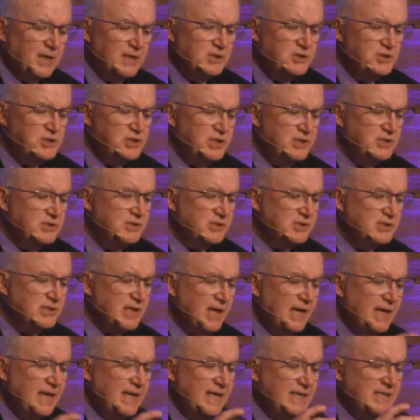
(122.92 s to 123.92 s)
Jesus
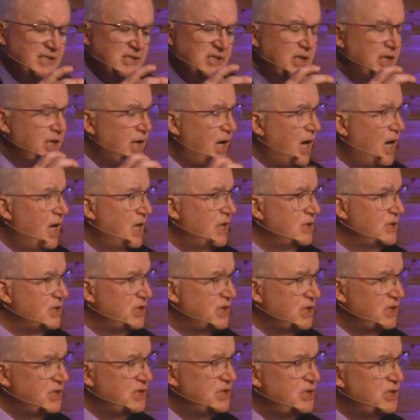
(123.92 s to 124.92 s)
is an
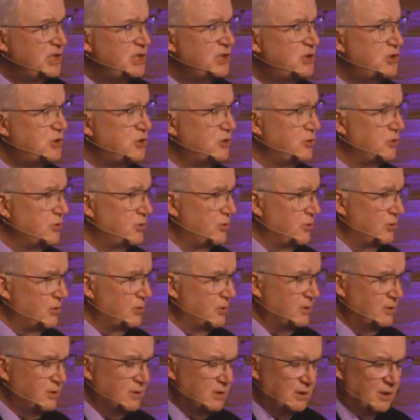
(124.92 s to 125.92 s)

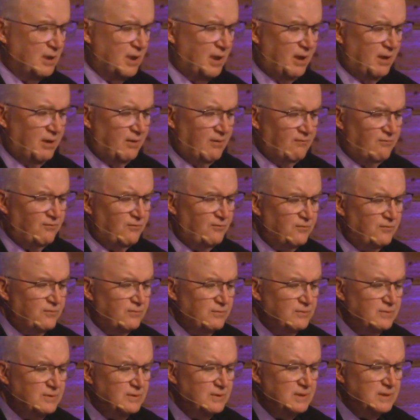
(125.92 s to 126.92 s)
unconditional love.
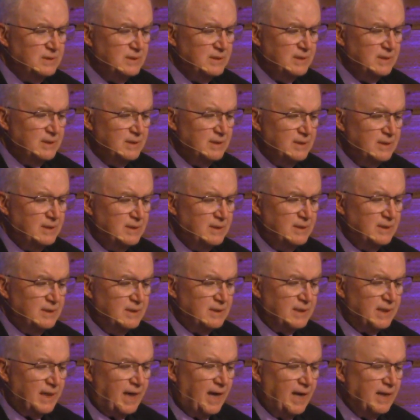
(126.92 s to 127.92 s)

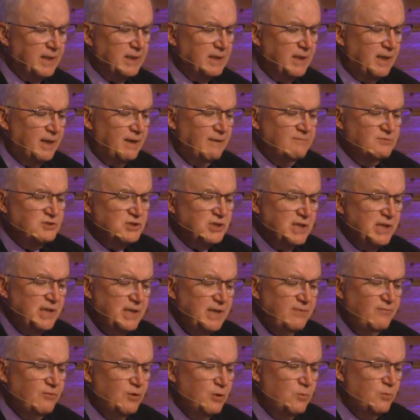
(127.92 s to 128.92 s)
God loves
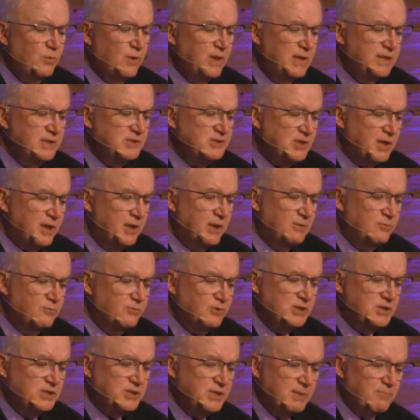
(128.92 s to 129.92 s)
even when it's
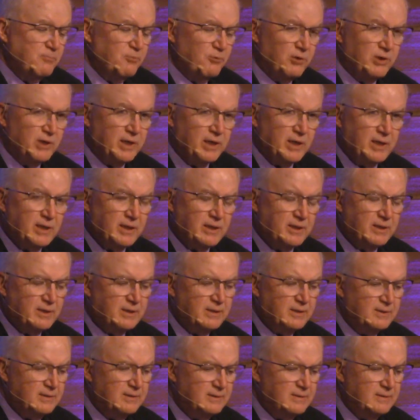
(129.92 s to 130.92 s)
unreciprocated.
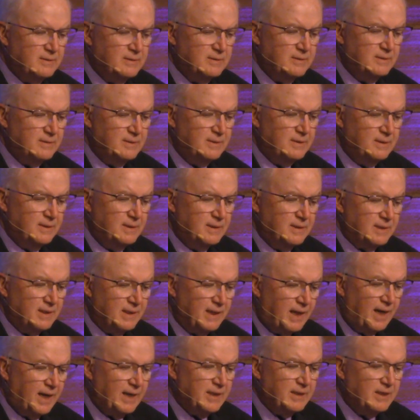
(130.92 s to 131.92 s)

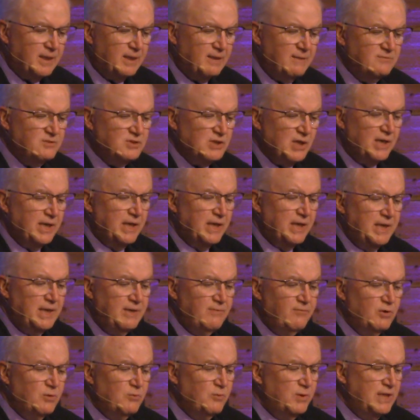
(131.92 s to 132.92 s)
God loves
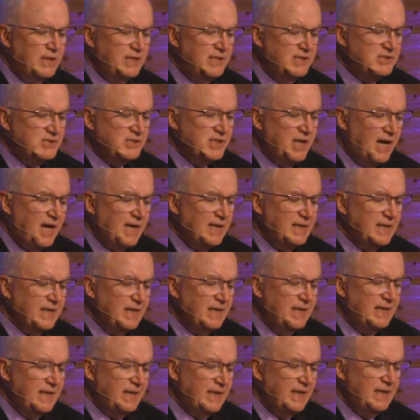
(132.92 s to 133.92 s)
even when he's not
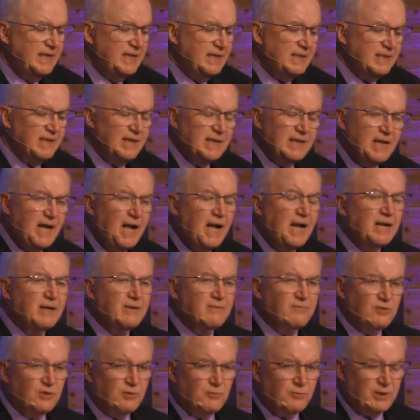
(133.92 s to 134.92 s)
getting anything out
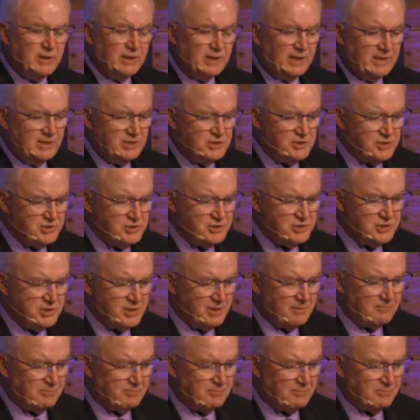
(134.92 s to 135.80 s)
of the relationship.